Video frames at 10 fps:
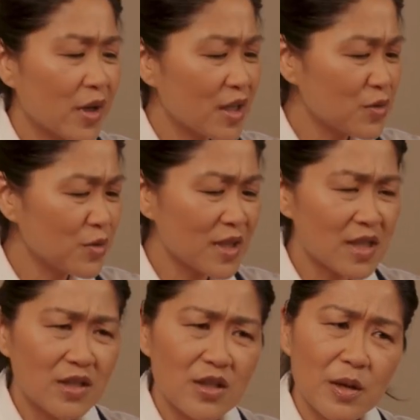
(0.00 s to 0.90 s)
And then
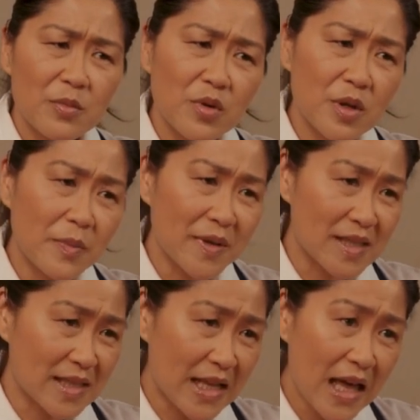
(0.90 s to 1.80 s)
there's another
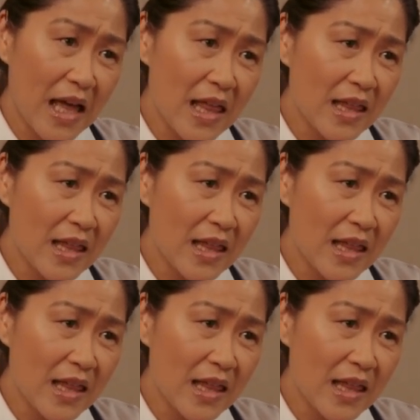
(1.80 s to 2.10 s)
problem.